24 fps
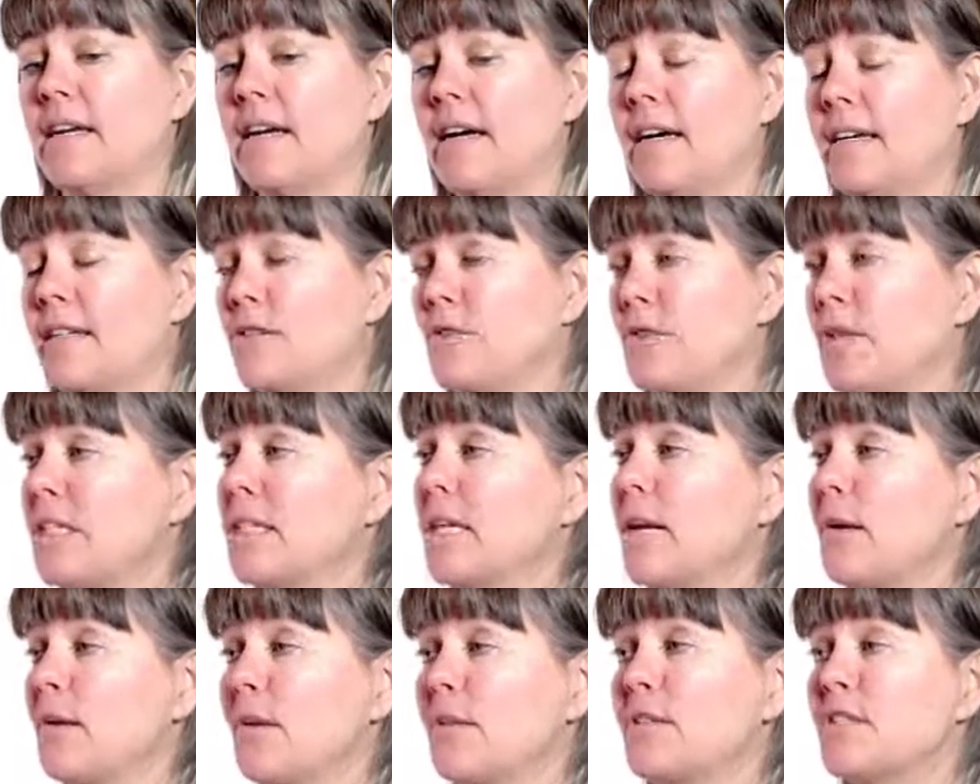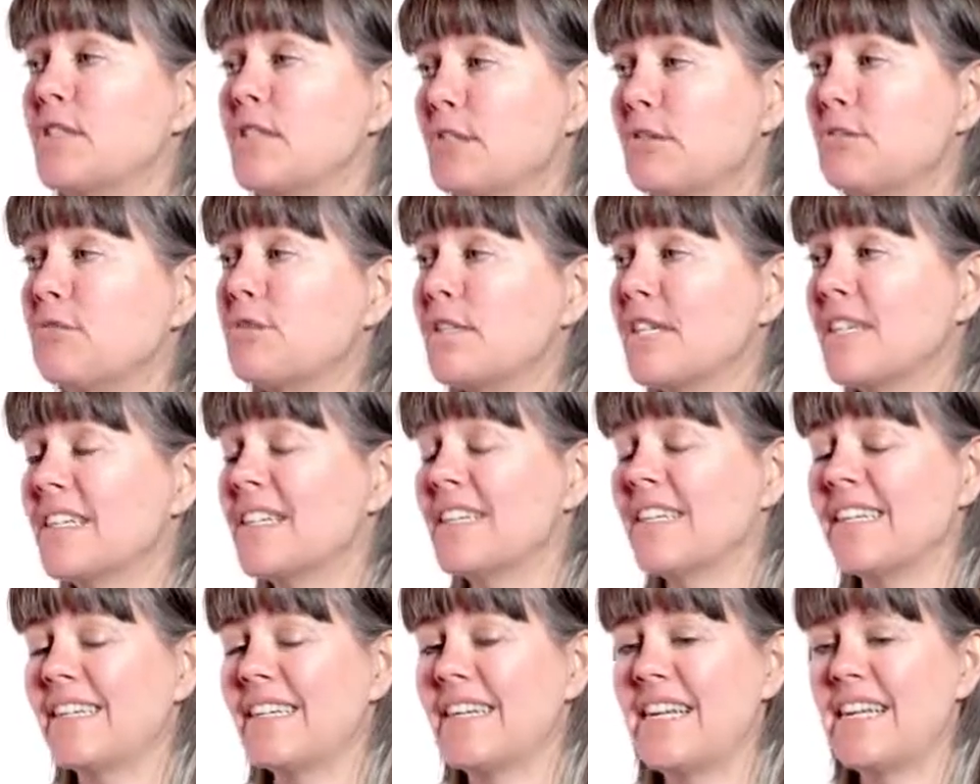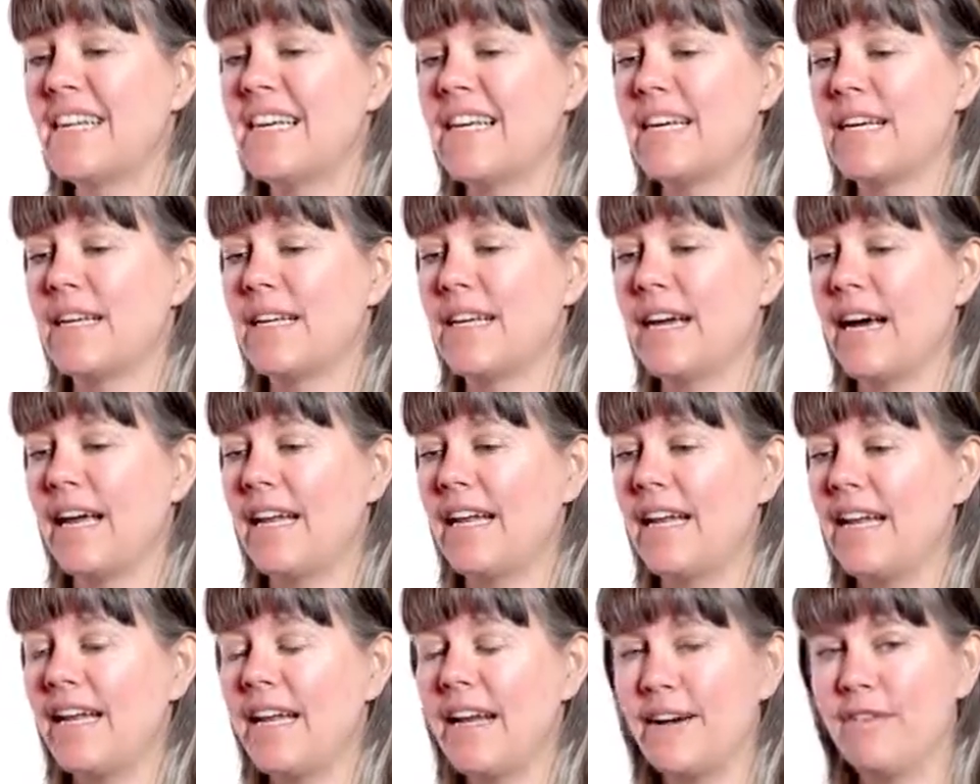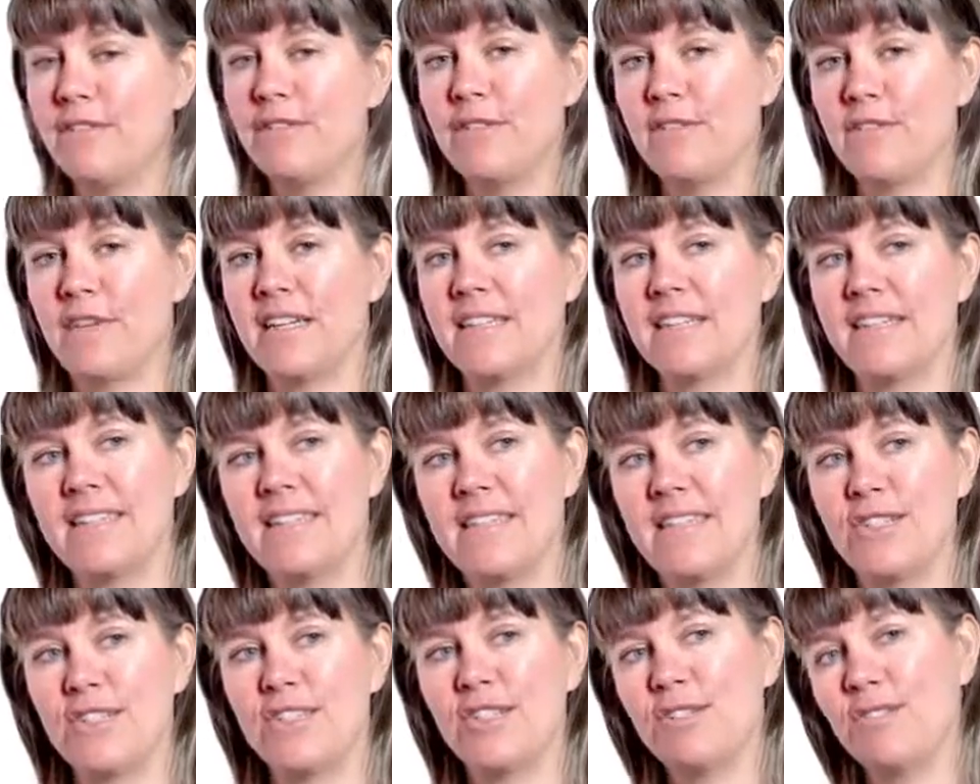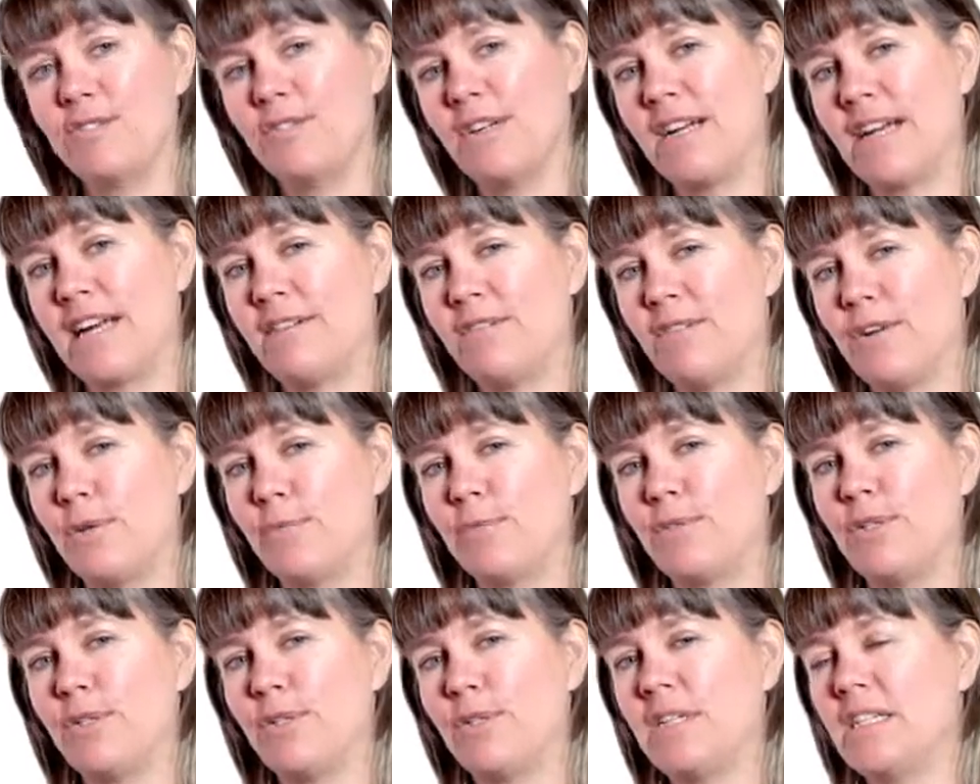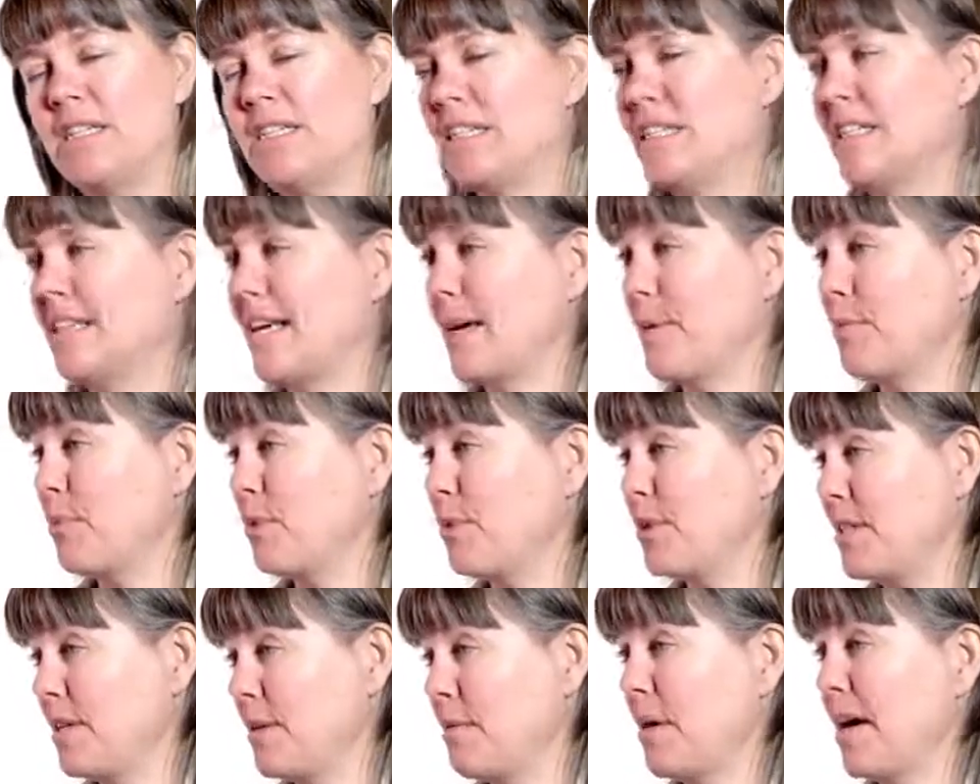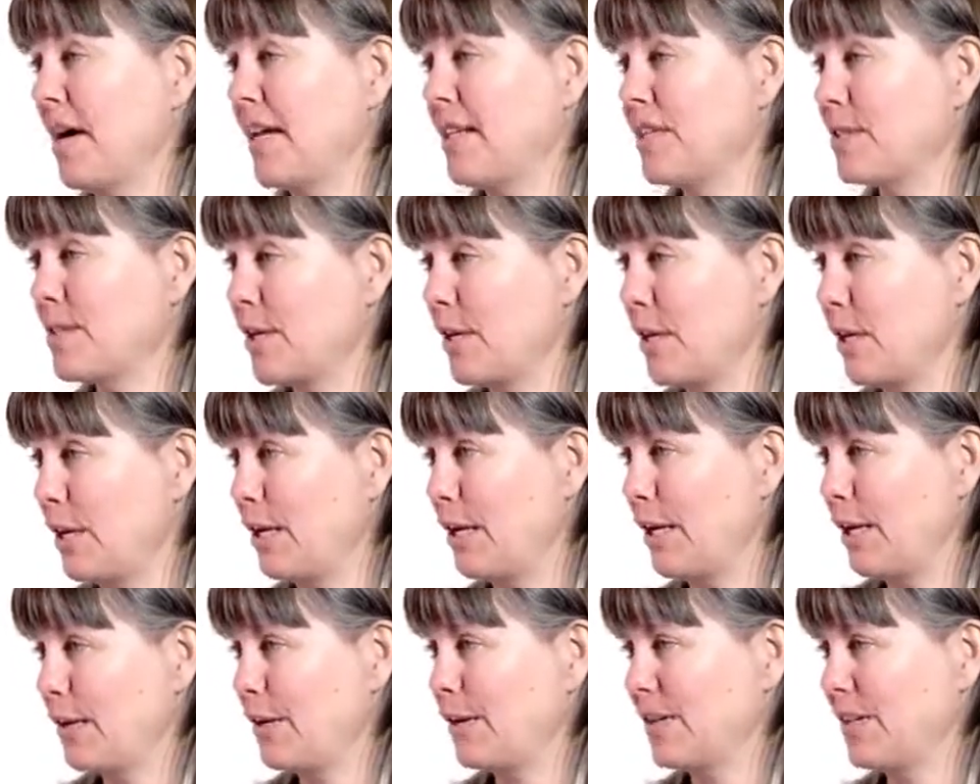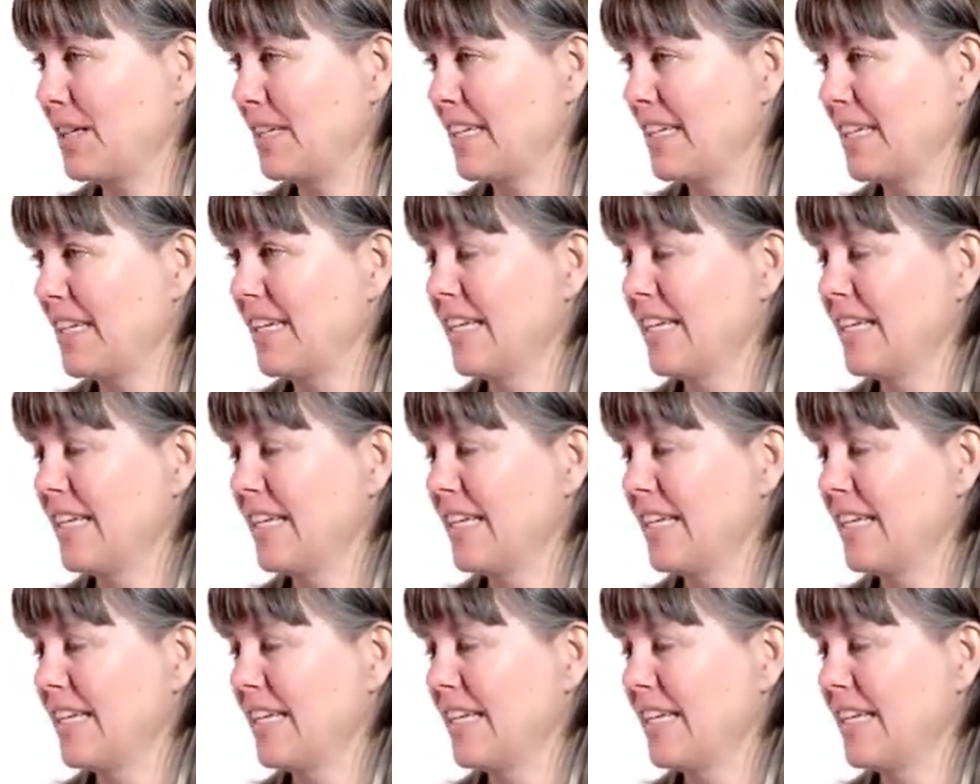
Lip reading: I treat a lot of children, and I love the fact that these children have an opportunity to get body awareness early on.